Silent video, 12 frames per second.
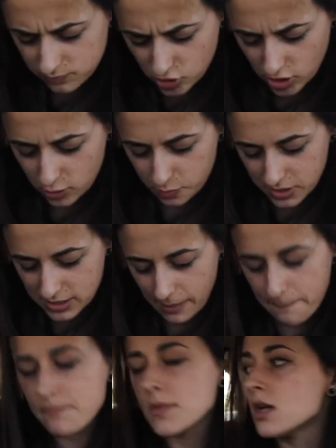trying to open this
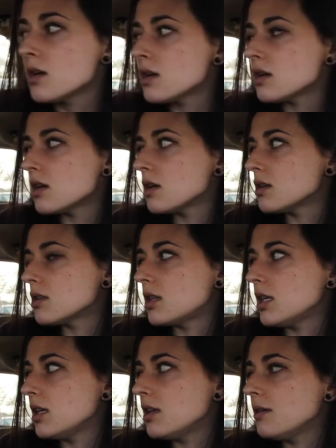up,
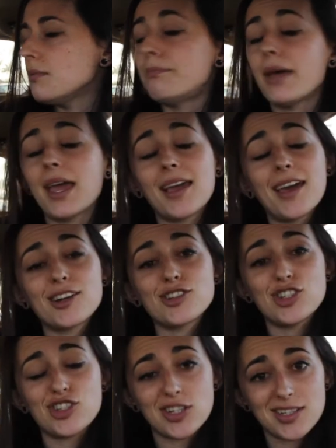the Bang
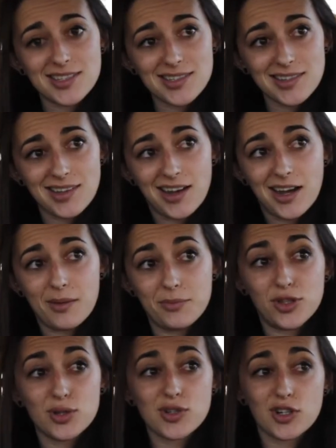energy drinks.
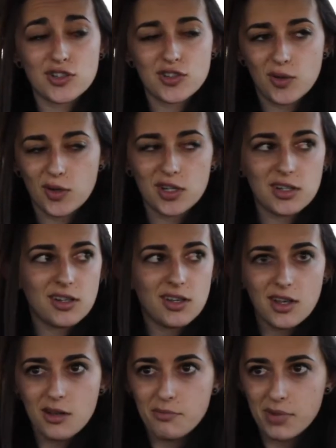Those are so good,
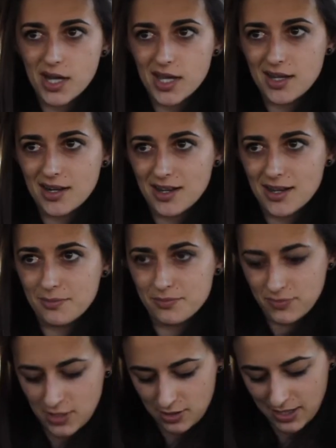but
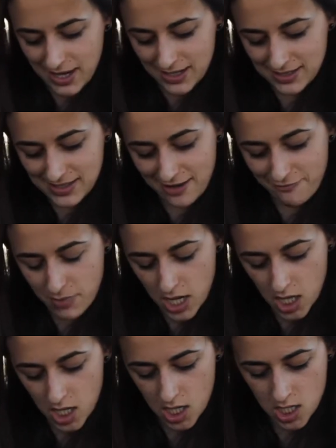you kind of save
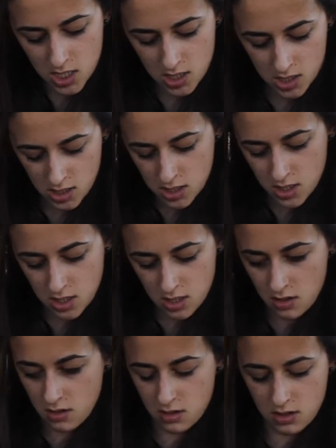money
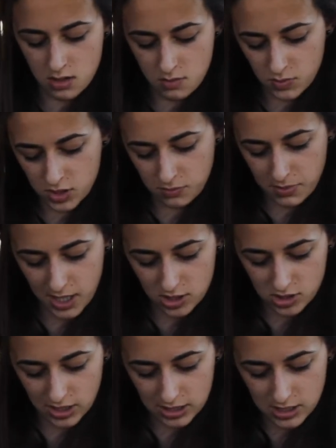when you buy
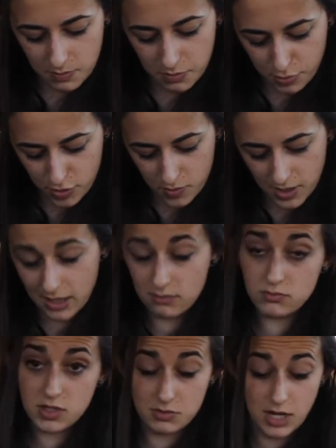just like a type of
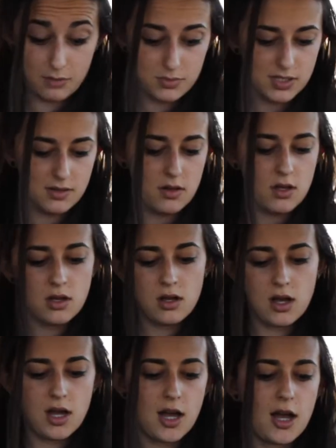pre-workout sometimes.
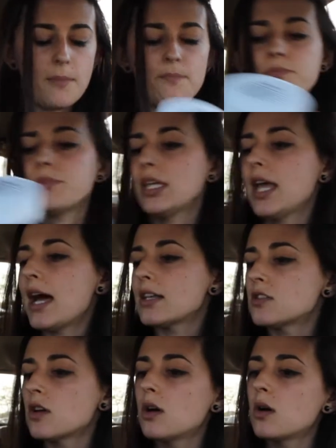But yeah,
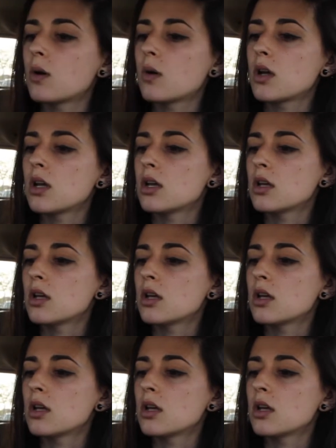so